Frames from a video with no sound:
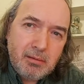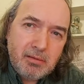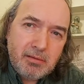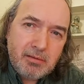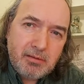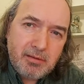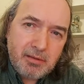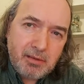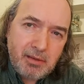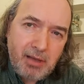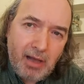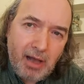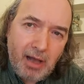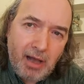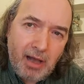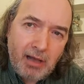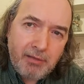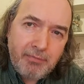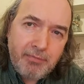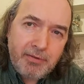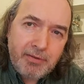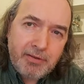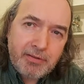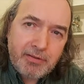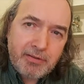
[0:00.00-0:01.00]
Still
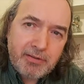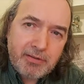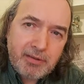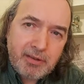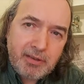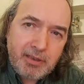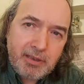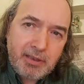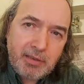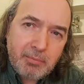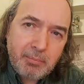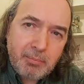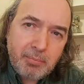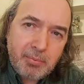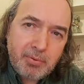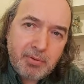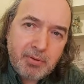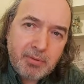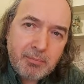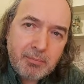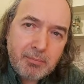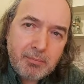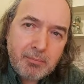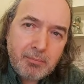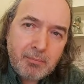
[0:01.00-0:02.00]
half in sleep,
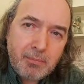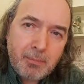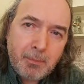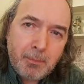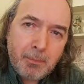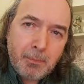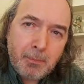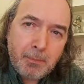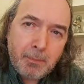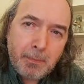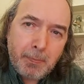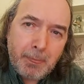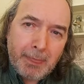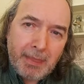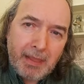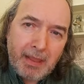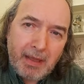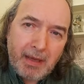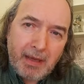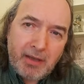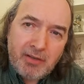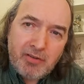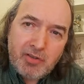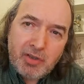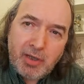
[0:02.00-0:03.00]

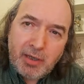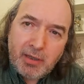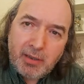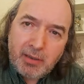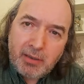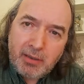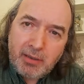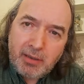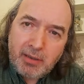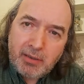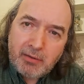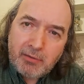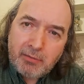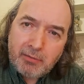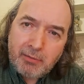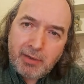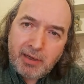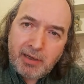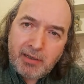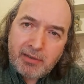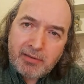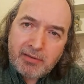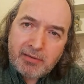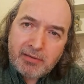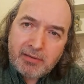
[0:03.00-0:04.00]
I gently
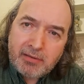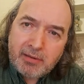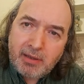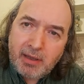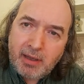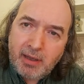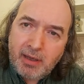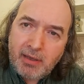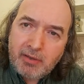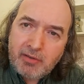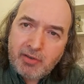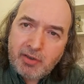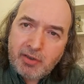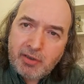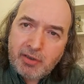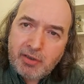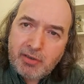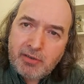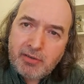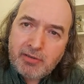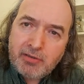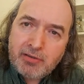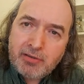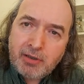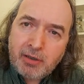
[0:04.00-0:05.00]
traced the
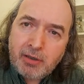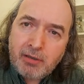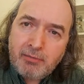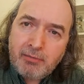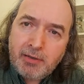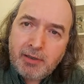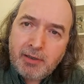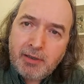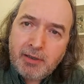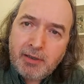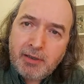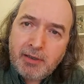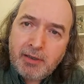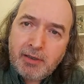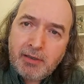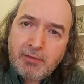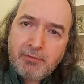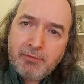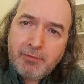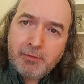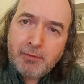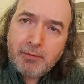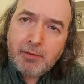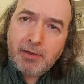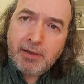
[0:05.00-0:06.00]
edges of her
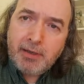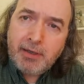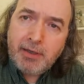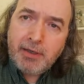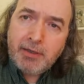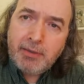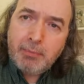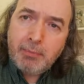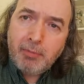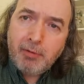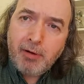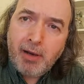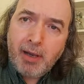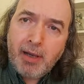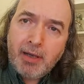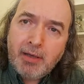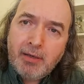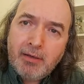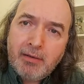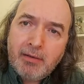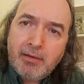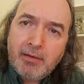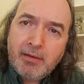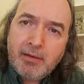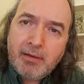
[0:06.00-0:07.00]
forehead
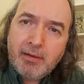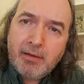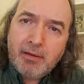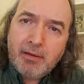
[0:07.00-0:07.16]
bright,